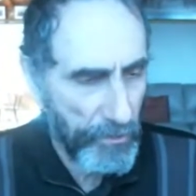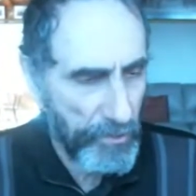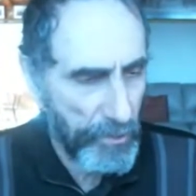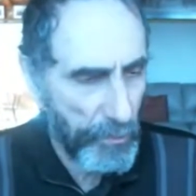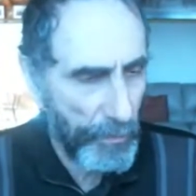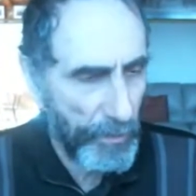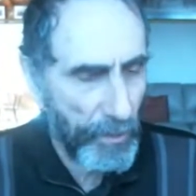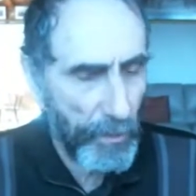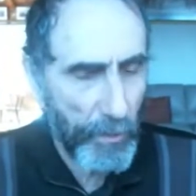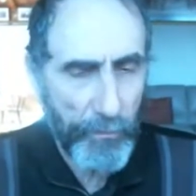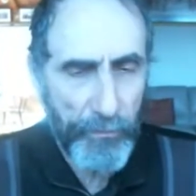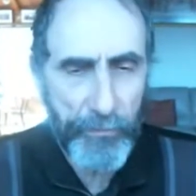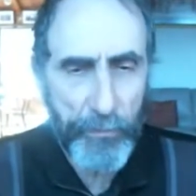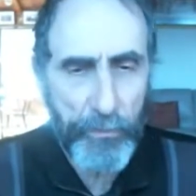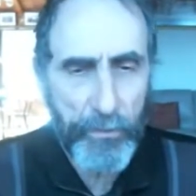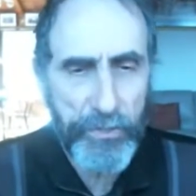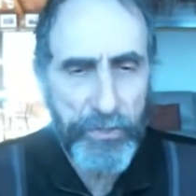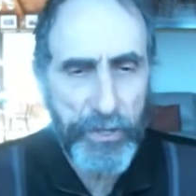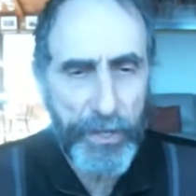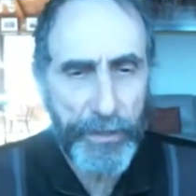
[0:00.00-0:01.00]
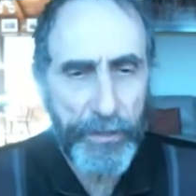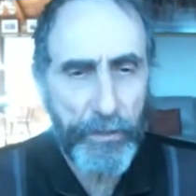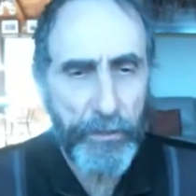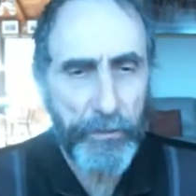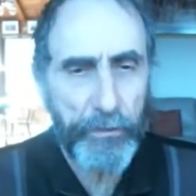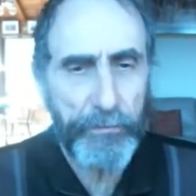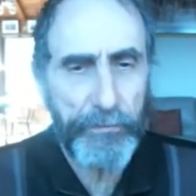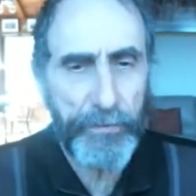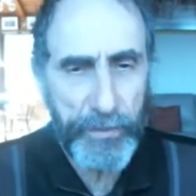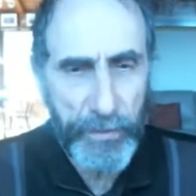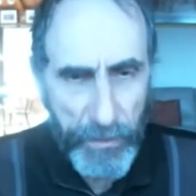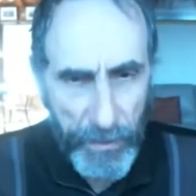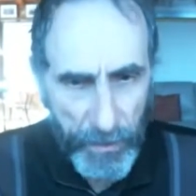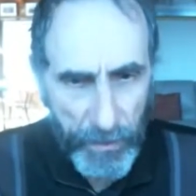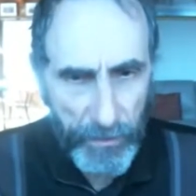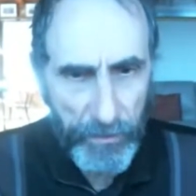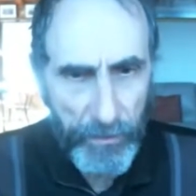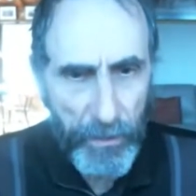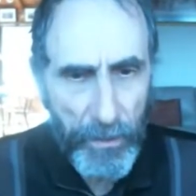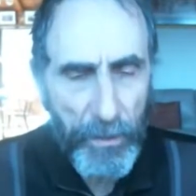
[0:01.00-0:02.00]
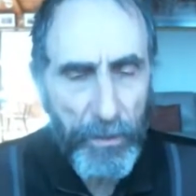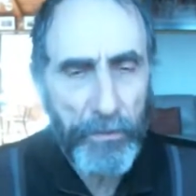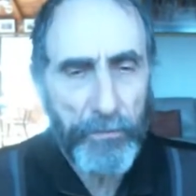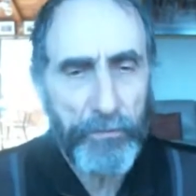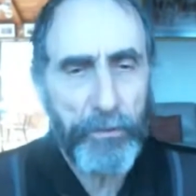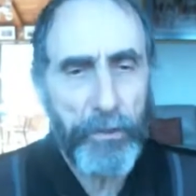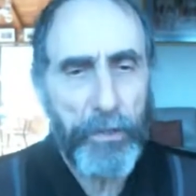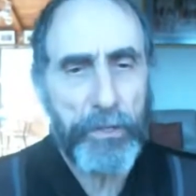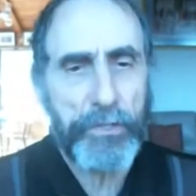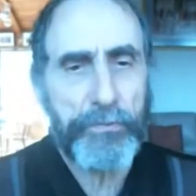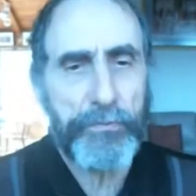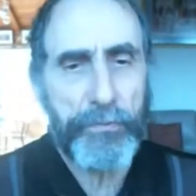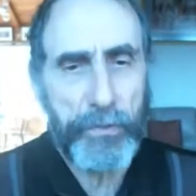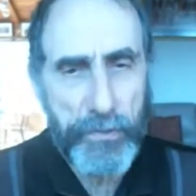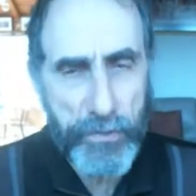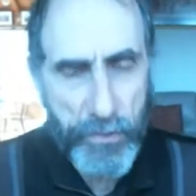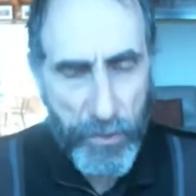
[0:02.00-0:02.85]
So we go through a cycle of Indian philosophy,